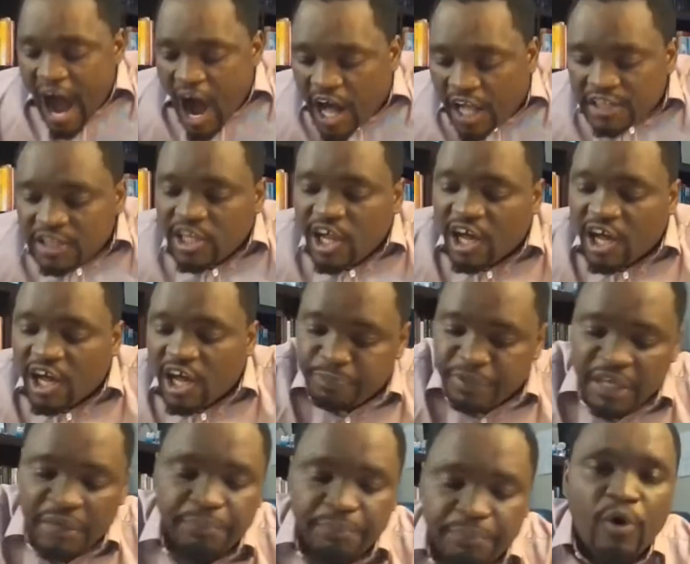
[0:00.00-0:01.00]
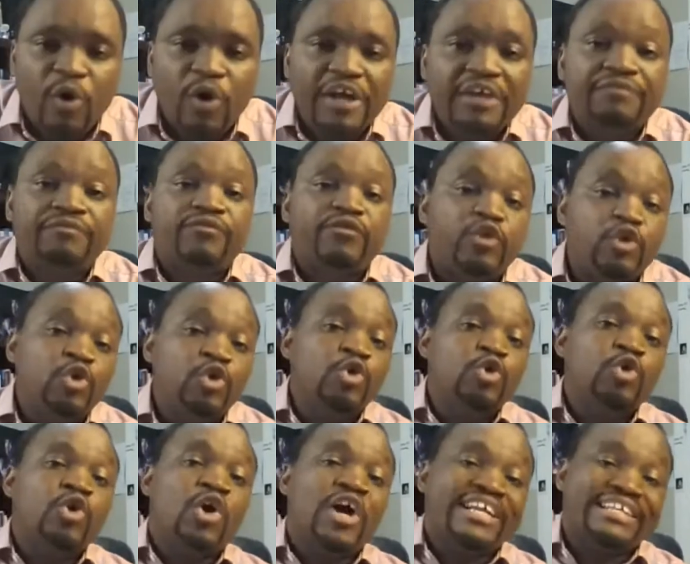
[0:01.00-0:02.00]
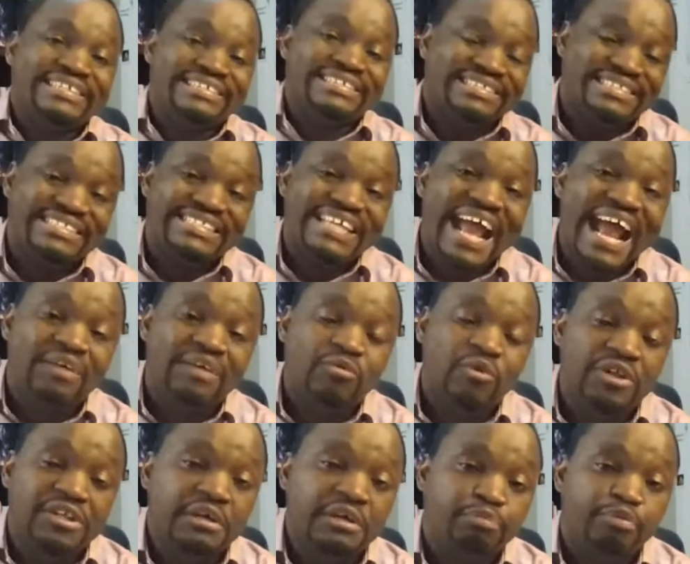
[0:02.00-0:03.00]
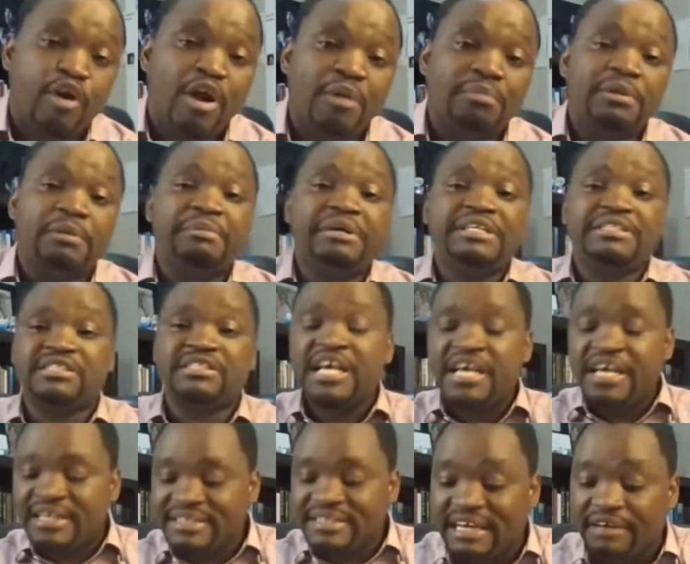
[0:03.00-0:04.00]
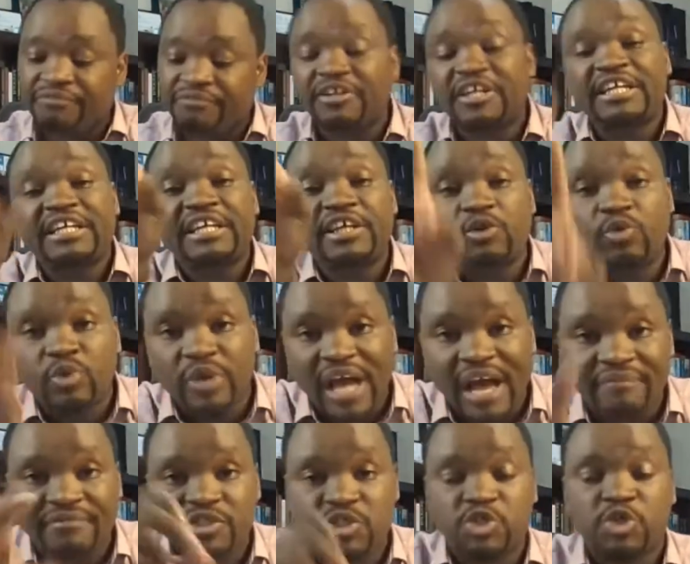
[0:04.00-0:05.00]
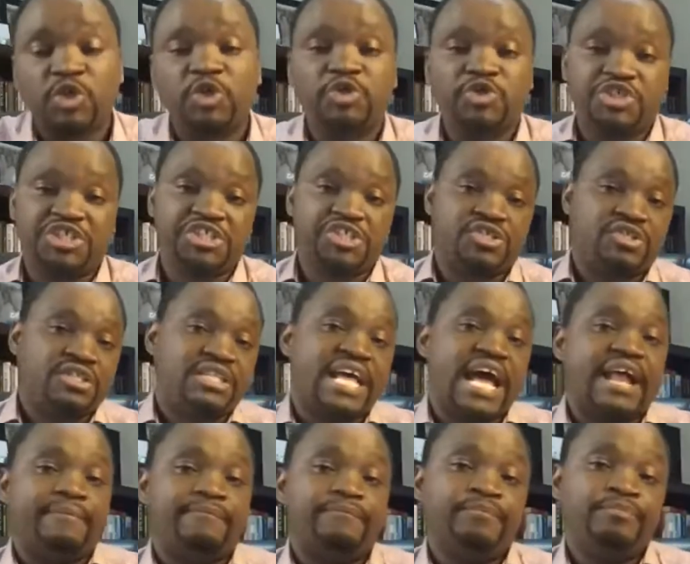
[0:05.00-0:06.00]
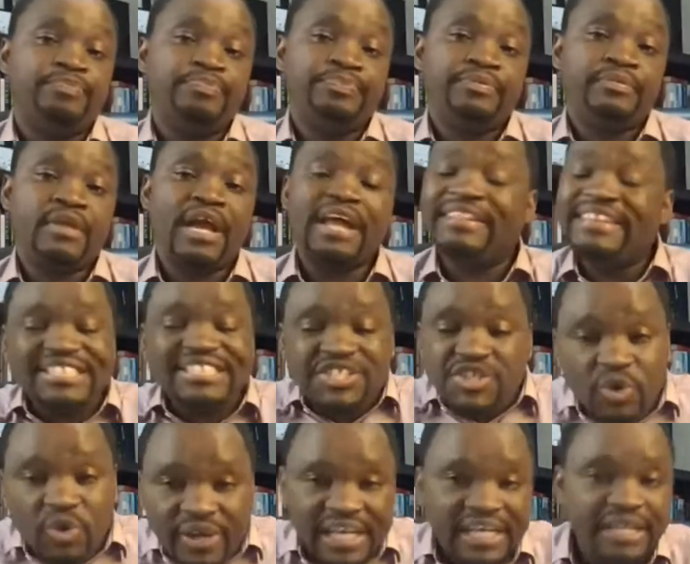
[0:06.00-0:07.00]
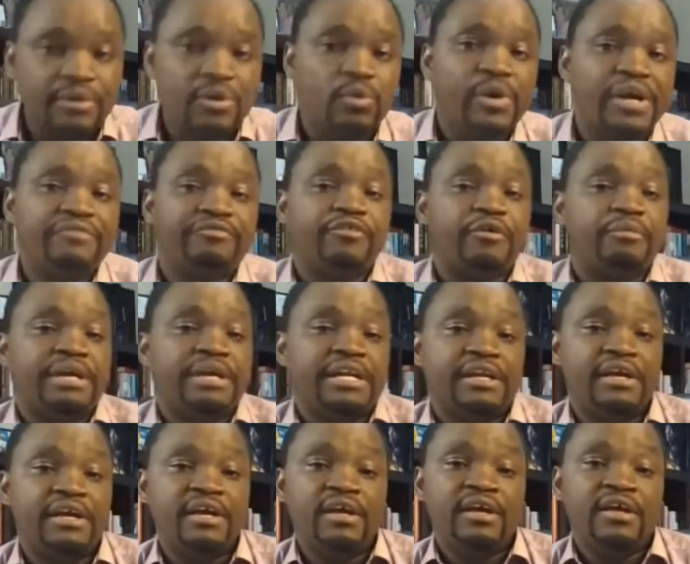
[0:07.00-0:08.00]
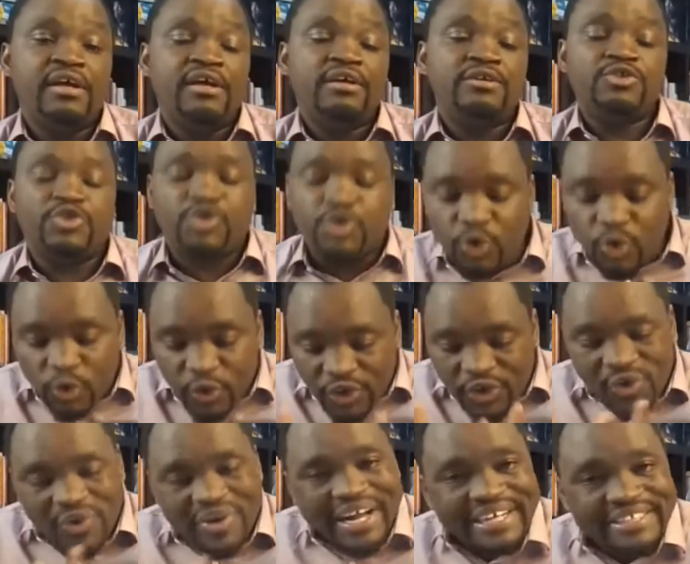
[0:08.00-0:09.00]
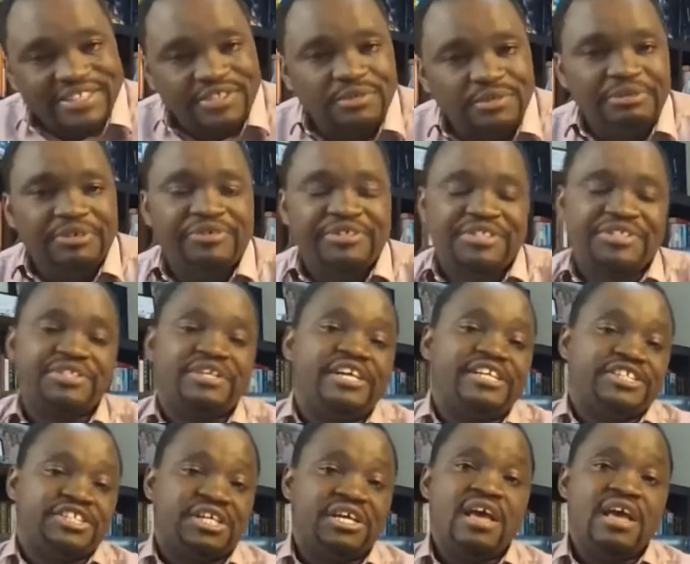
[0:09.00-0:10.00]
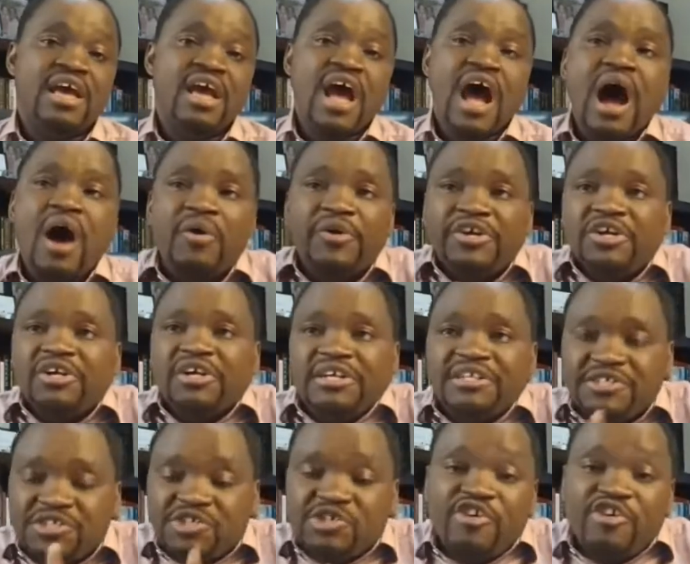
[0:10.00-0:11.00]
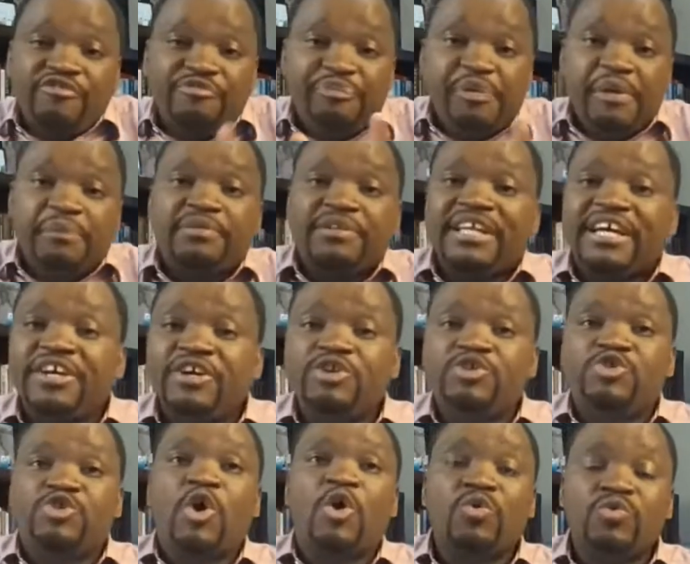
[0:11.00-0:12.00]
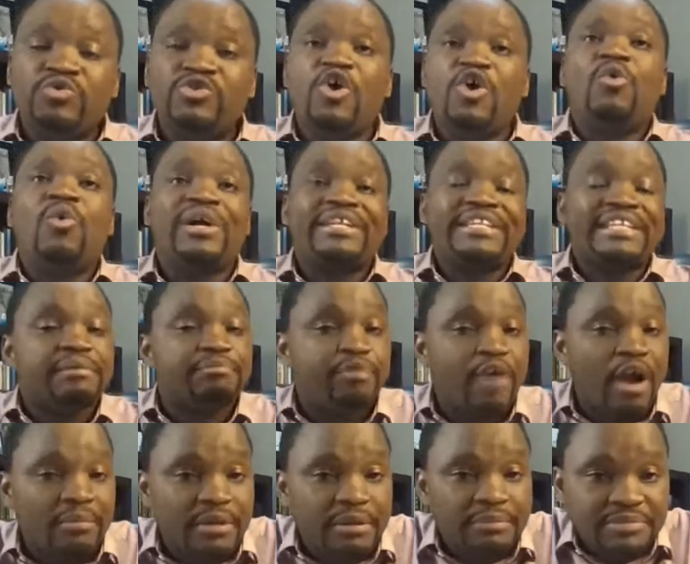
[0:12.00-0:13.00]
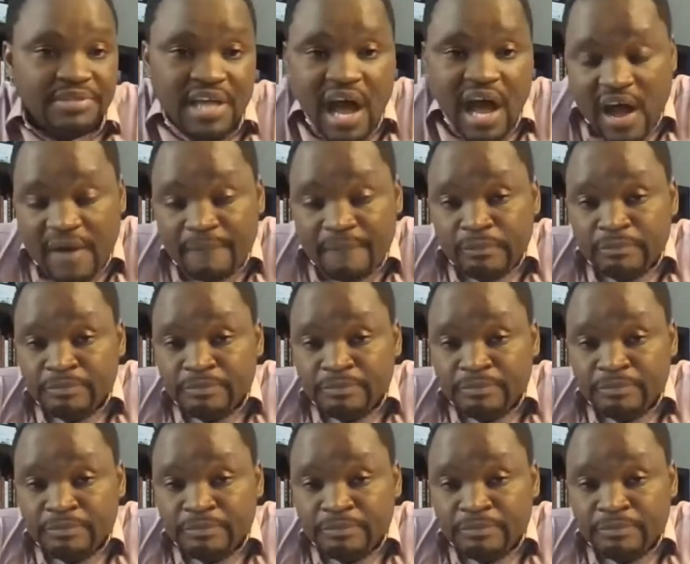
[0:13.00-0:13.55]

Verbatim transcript: a lot of people, if you understand what their problem is, definitely you would have a solution to that. And there's no getting away from it. Do your customer research. How are you going to serve people that you don't know what their problems are?